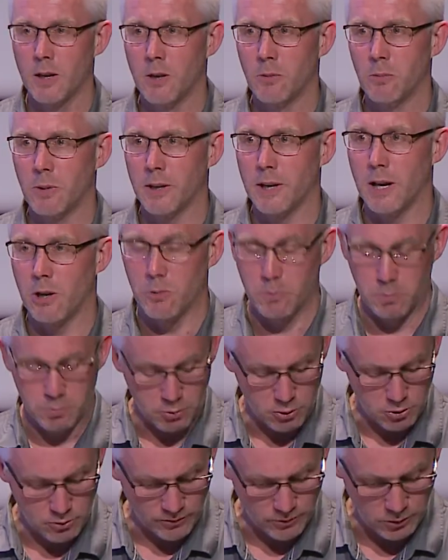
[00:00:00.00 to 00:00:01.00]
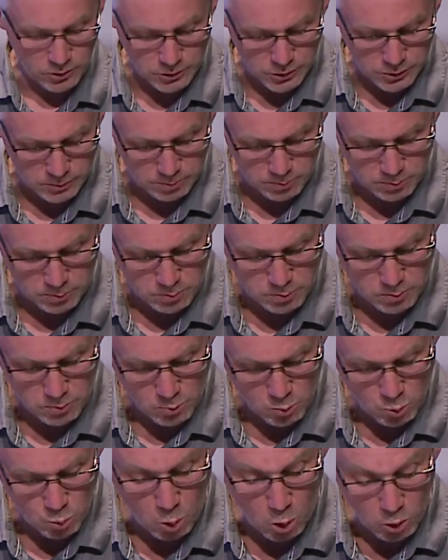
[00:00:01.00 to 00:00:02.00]
We're now in version
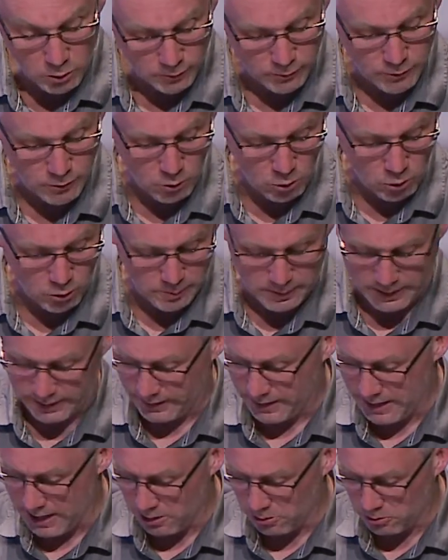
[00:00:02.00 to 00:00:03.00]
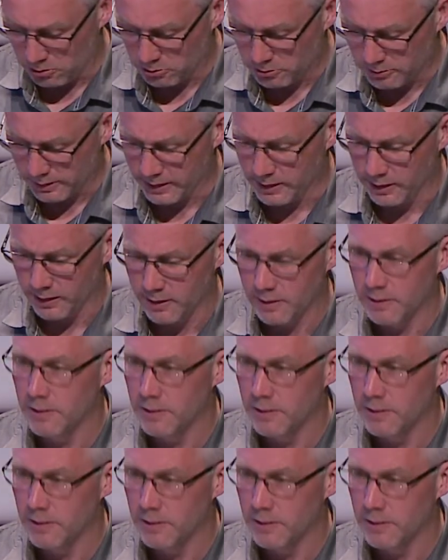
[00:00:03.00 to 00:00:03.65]
1.4 by now already.